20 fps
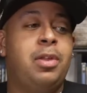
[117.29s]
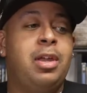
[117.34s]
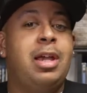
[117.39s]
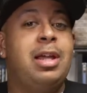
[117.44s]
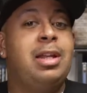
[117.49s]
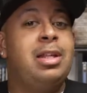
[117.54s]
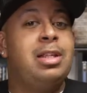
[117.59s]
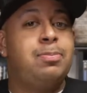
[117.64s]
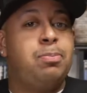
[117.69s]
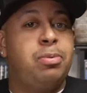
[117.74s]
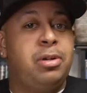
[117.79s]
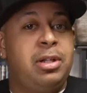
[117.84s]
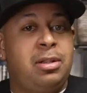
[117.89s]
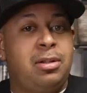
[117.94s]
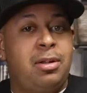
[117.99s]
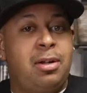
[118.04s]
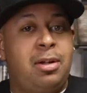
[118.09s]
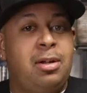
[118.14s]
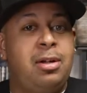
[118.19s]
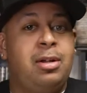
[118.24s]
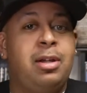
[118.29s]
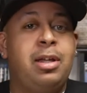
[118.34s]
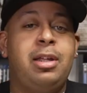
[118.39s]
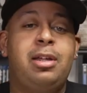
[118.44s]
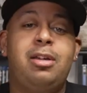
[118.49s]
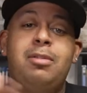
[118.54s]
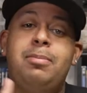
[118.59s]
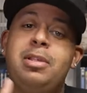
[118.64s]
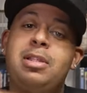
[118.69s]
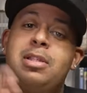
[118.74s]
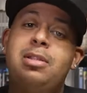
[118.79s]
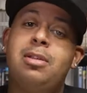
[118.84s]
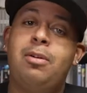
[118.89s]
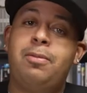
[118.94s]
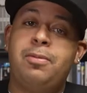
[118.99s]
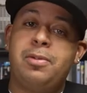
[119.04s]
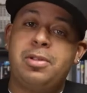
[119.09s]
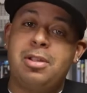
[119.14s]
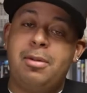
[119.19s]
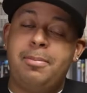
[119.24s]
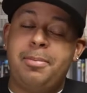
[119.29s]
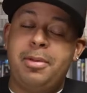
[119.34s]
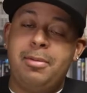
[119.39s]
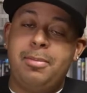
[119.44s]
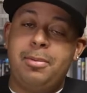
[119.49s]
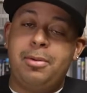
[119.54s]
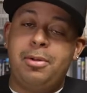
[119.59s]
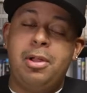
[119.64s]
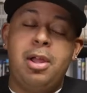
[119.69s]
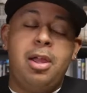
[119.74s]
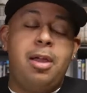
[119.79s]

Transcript: It is pretty long, and it could be slow for some people,